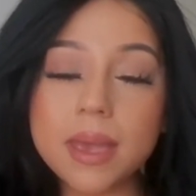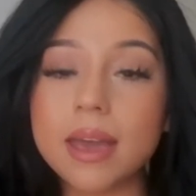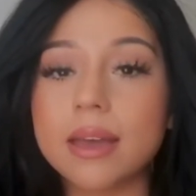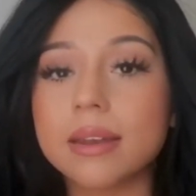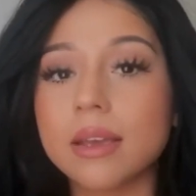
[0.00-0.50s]

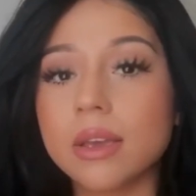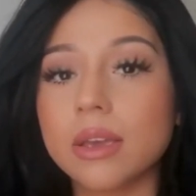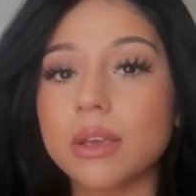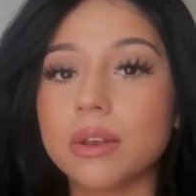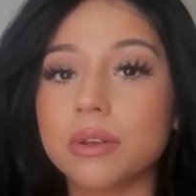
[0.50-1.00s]
And
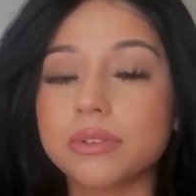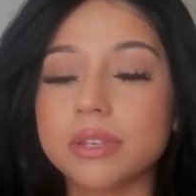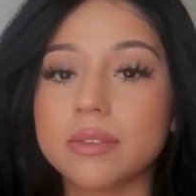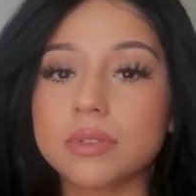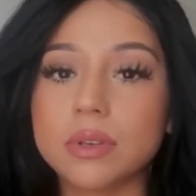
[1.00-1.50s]
you know, she
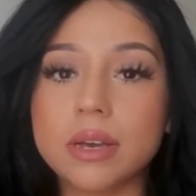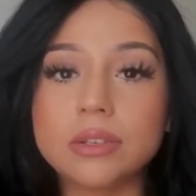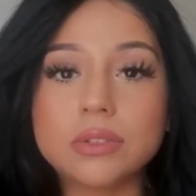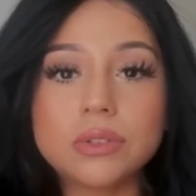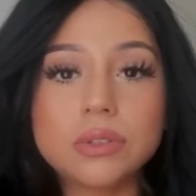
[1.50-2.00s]
gives you guys